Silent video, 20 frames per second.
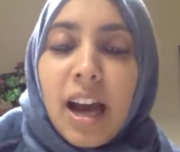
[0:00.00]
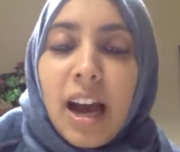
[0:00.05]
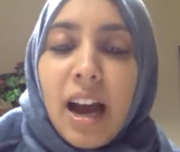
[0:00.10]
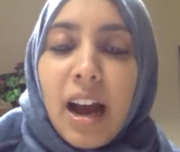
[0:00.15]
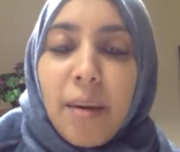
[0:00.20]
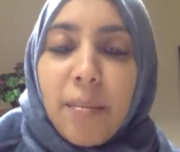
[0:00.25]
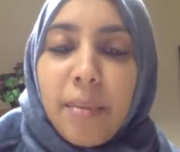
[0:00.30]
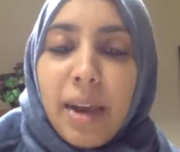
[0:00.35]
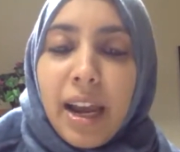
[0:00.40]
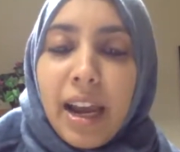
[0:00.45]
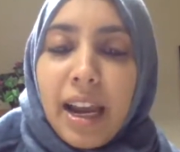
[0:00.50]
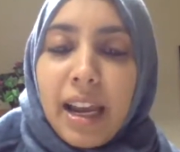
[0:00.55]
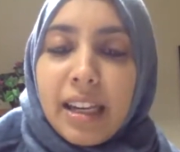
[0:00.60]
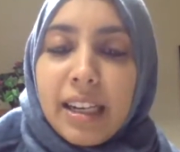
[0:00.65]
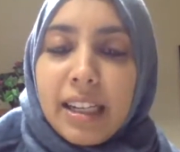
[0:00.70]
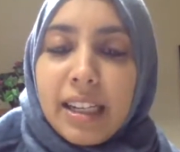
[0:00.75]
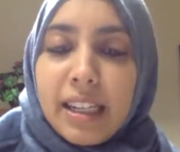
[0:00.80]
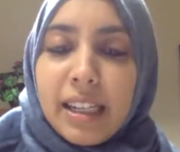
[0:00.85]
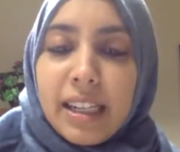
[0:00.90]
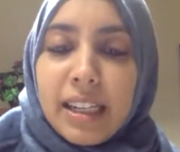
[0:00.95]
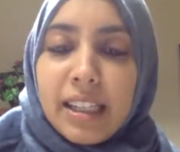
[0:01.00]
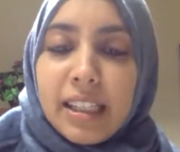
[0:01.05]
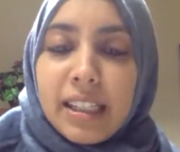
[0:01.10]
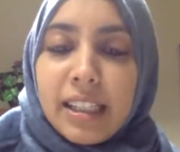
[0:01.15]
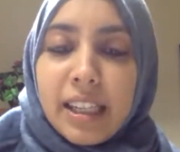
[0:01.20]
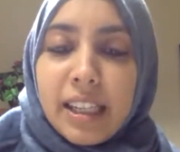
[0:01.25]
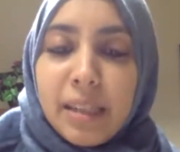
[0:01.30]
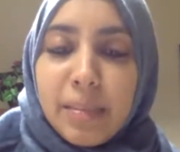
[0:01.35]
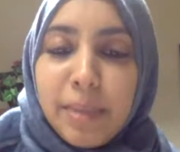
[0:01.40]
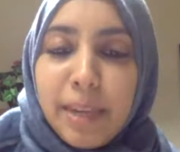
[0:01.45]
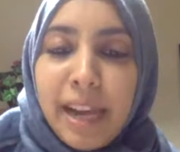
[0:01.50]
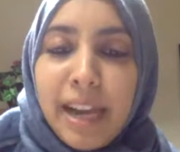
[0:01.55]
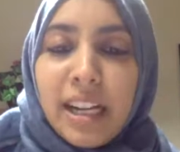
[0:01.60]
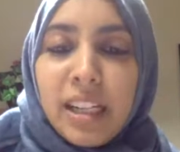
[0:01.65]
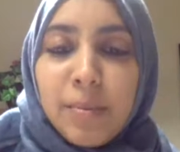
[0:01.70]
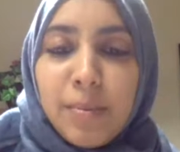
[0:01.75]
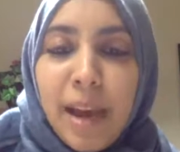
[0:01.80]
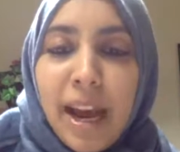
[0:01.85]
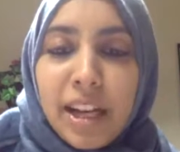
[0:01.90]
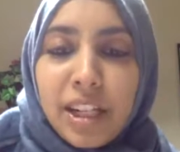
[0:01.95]
And he began
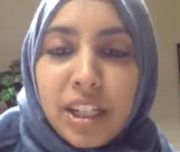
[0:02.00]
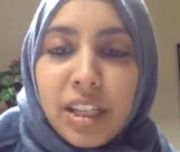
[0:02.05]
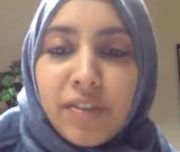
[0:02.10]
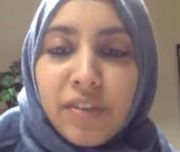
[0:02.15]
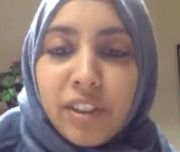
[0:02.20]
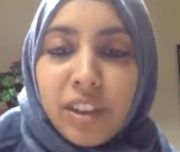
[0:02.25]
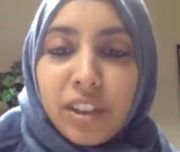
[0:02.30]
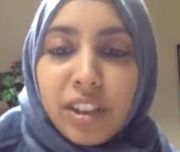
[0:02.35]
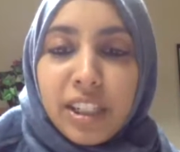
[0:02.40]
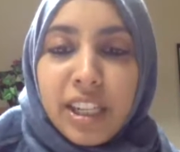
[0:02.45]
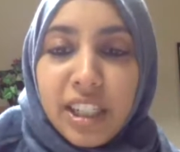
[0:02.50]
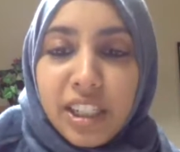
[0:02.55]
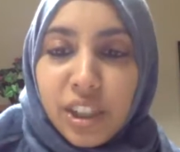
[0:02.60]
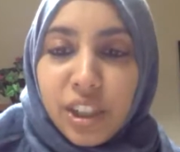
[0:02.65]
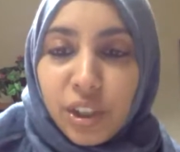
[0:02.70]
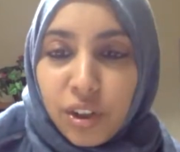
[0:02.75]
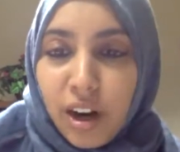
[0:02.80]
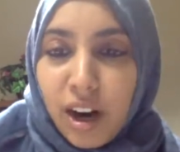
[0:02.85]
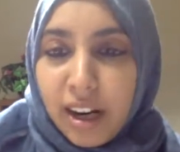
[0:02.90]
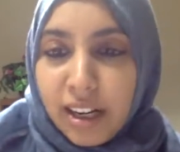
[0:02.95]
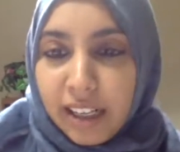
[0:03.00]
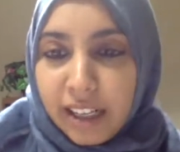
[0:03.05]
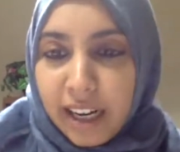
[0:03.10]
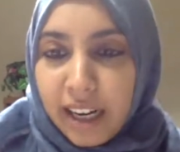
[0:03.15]
his passion for teaching Quranic